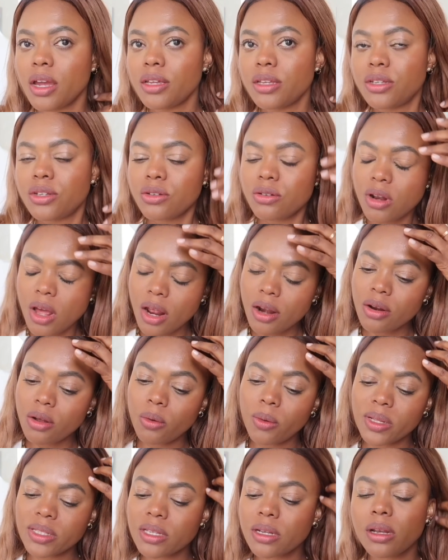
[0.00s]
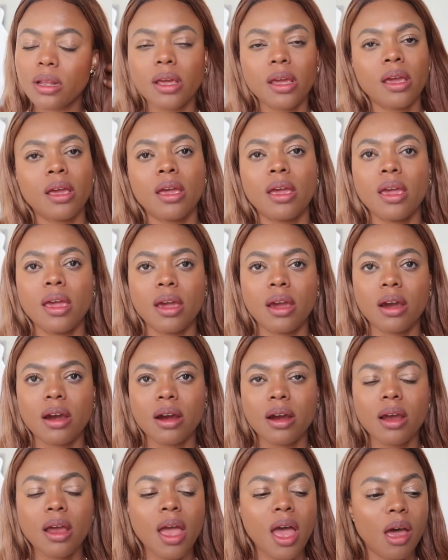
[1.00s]
I do not know what's in the
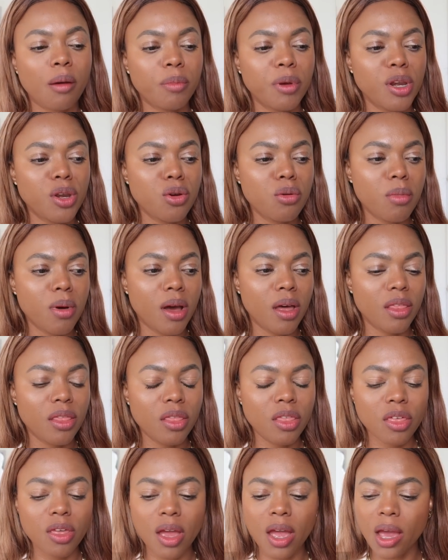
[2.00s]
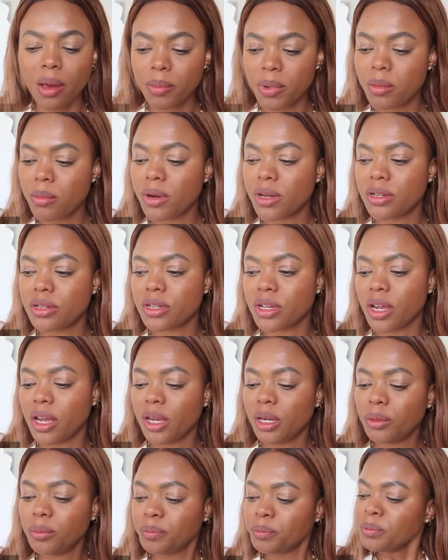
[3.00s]
air. Happy new month. Happy
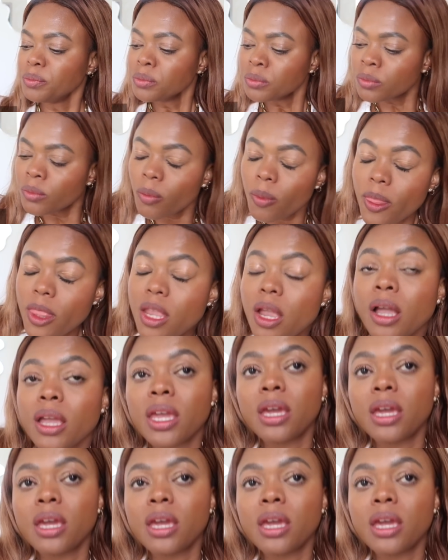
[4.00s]
Monday. I